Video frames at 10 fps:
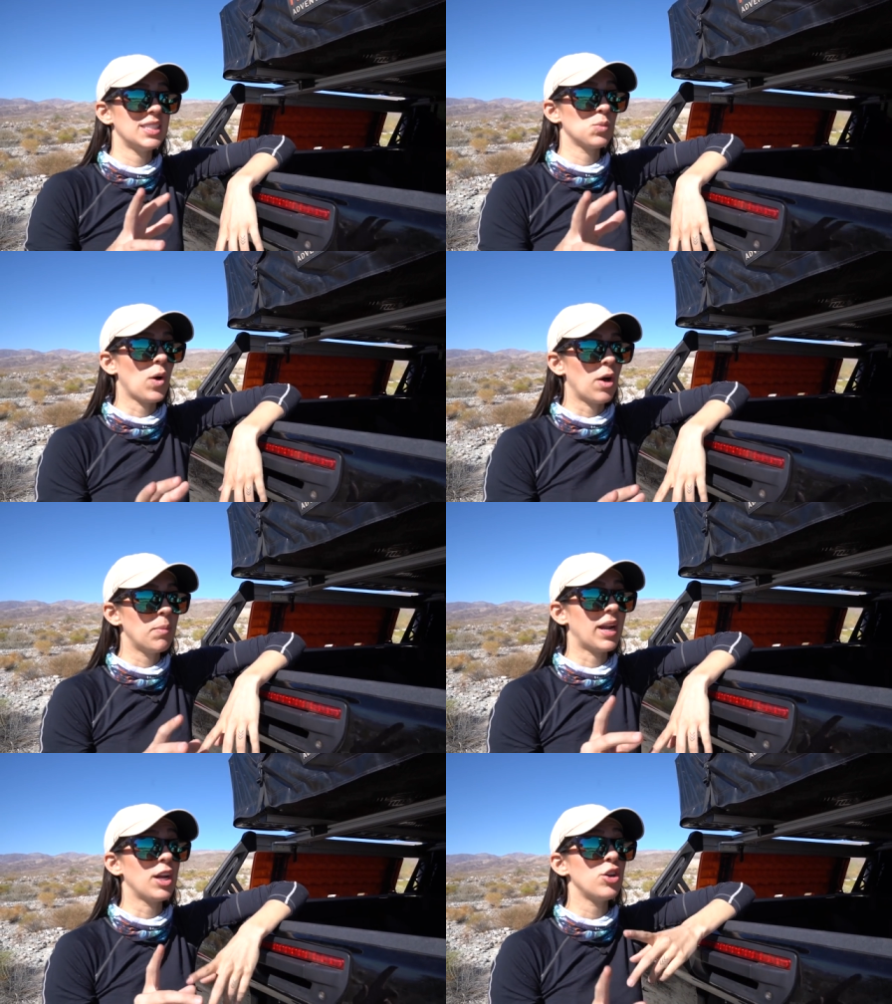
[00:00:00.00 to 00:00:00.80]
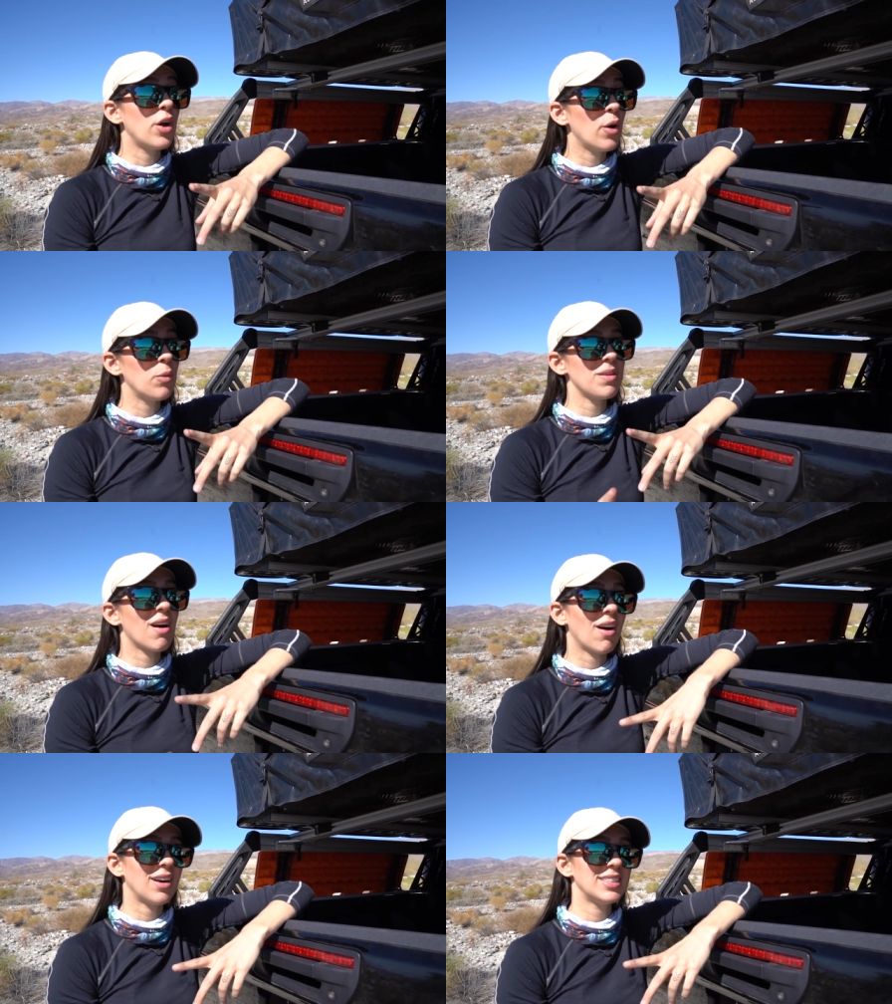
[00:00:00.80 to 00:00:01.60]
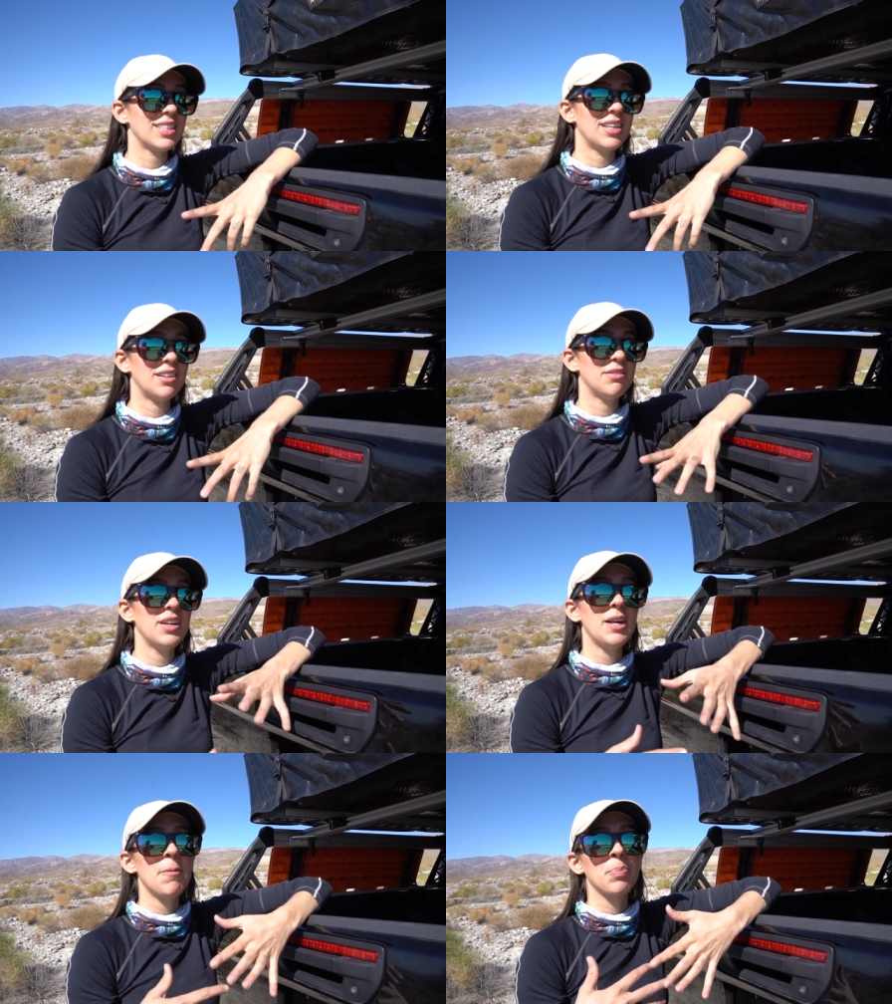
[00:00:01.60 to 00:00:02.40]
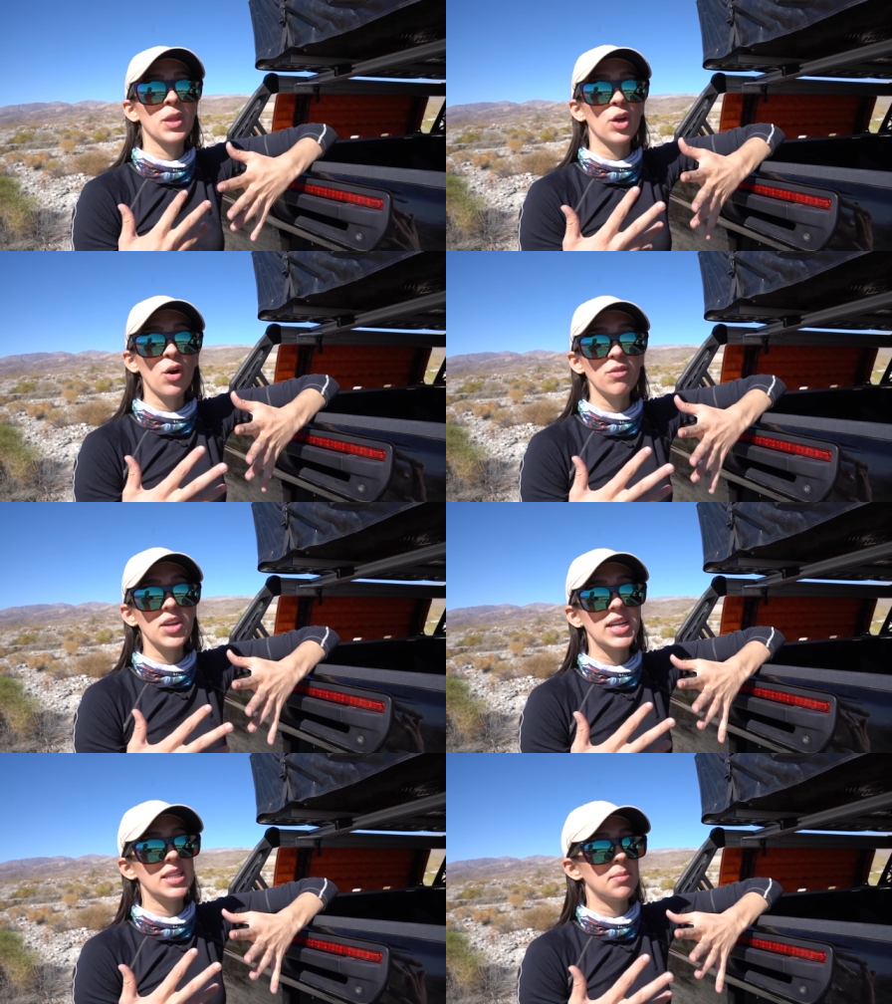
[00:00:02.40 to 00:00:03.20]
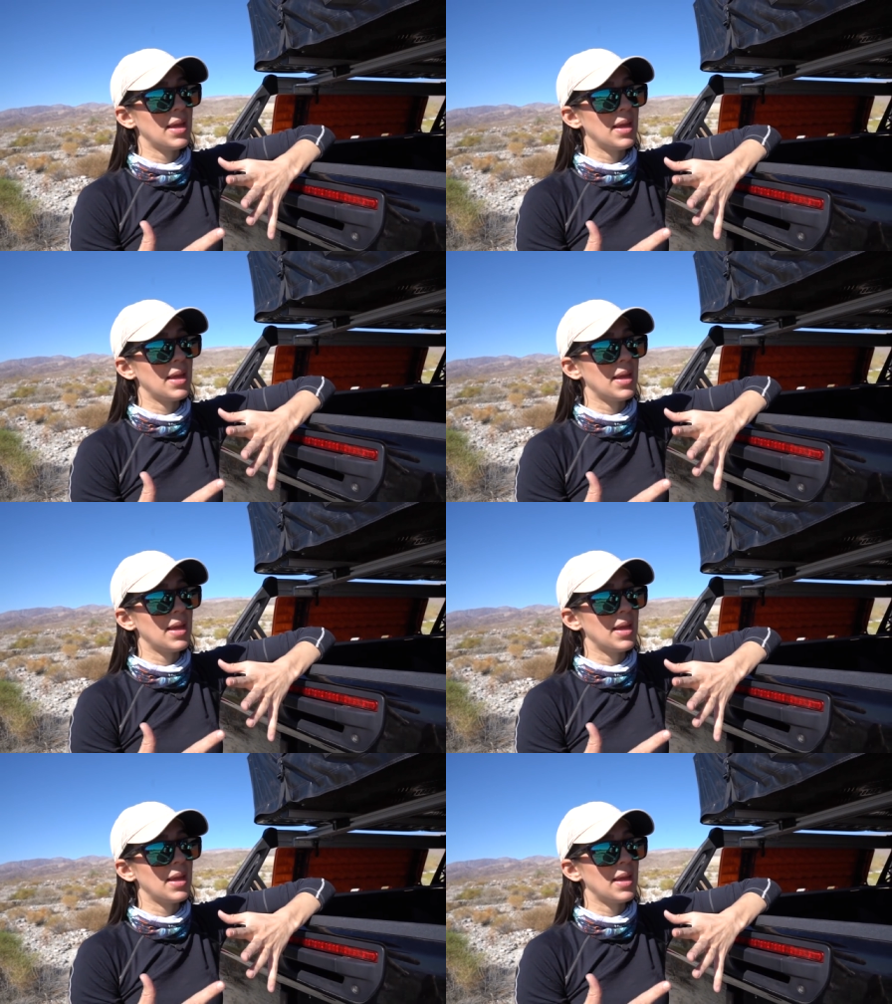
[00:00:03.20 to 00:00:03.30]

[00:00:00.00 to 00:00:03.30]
as well, but I know because of COVID and the